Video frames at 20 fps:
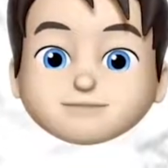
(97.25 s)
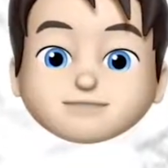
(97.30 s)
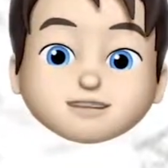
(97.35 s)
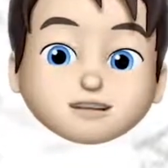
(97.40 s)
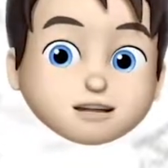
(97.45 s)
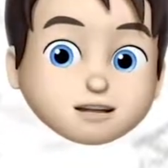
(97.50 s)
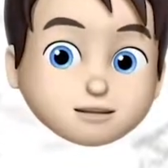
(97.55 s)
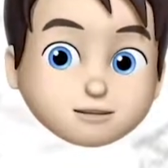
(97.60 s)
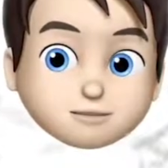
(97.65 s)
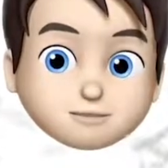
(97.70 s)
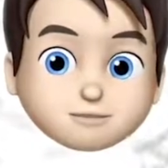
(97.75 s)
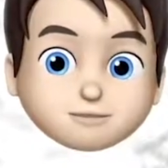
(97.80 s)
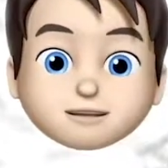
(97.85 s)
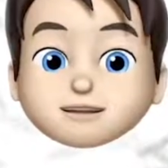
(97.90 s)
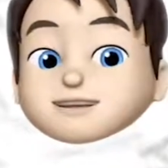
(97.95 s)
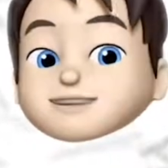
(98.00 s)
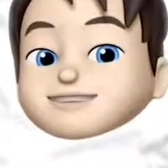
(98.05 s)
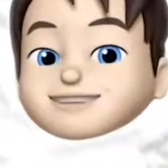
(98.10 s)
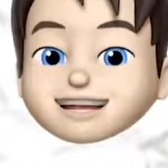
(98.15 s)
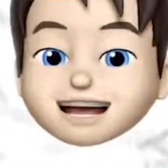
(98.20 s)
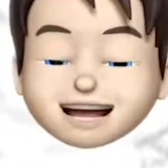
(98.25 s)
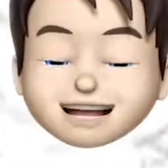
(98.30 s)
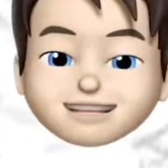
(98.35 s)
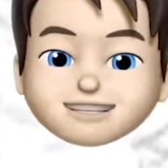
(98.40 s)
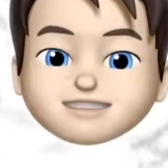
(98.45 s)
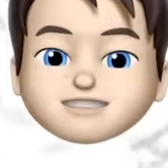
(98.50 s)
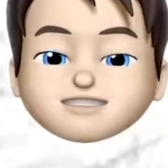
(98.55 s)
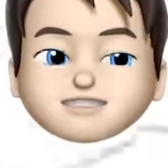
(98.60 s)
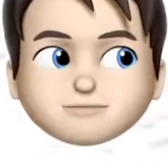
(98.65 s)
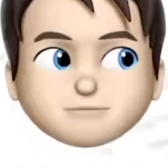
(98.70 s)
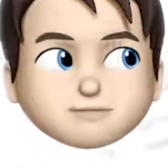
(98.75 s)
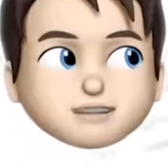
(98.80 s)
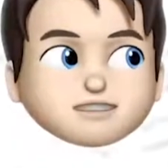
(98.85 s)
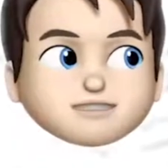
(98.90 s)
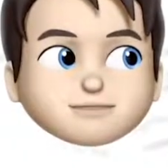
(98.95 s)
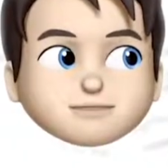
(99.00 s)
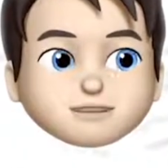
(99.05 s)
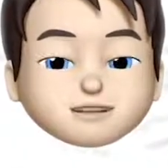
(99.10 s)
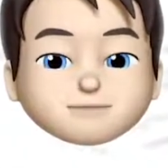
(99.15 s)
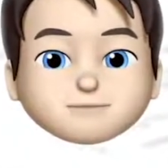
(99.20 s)
So, not too
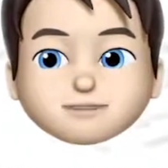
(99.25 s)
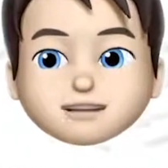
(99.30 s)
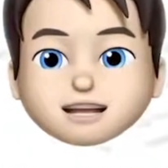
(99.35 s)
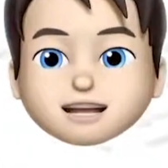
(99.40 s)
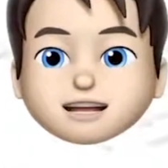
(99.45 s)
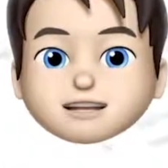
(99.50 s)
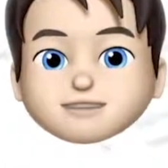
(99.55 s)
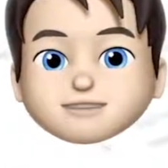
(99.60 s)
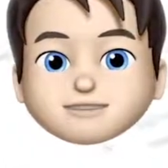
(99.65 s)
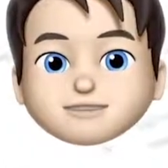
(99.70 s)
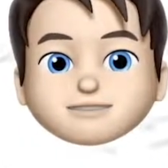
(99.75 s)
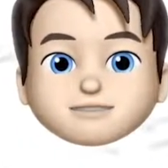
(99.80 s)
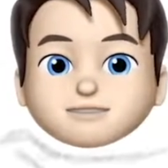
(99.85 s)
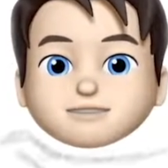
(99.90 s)
much of a complaint.